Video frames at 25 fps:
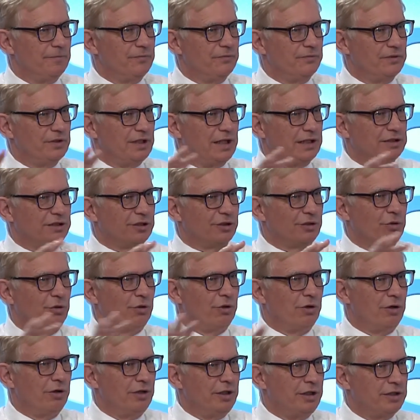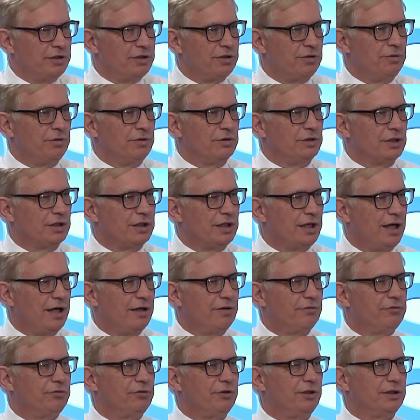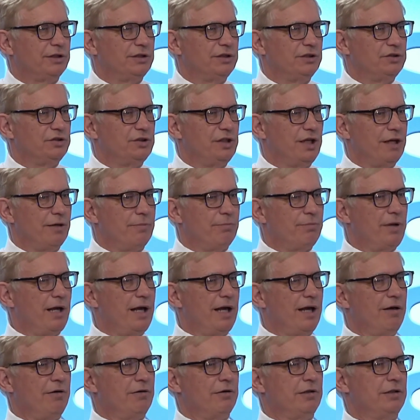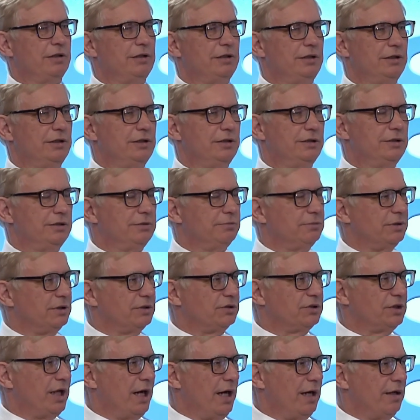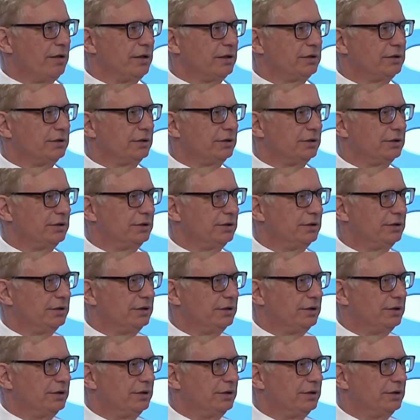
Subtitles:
that the core issue of the conflict is not power, but is character.